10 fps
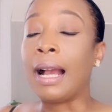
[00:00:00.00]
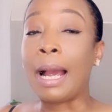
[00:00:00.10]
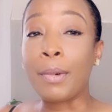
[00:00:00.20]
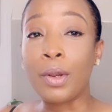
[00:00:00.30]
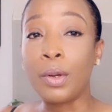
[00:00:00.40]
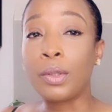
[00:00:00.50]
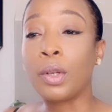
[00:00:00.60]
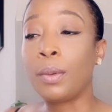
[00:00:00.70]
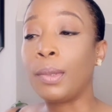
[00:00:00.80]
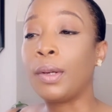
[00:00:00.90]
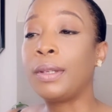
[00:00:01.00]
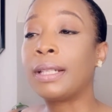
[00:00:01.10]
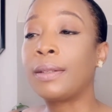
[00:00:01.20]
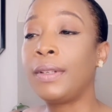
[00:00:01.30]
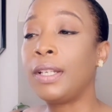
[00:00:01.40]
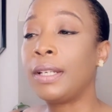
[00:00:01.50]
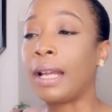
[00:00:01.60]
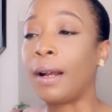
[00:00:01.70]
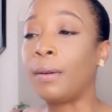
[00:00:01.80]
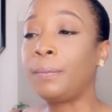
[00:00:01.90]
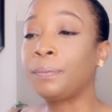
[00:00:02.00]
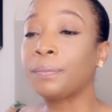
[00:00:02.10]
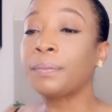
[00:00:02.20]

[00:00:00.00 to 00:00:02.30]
I'm going to upload this video now,